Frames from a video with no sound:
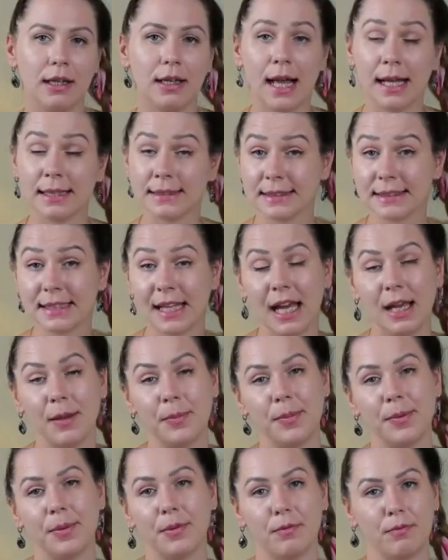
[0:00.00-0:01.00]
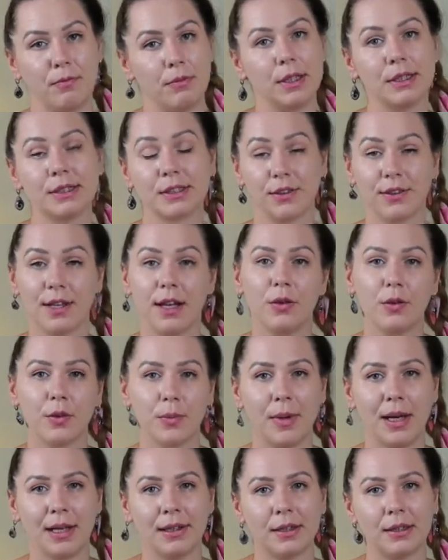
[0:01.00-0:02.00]
landscape, it's gonna
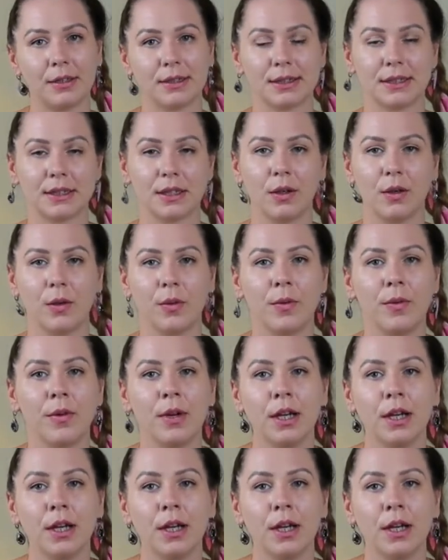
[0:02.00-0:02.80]
look better. So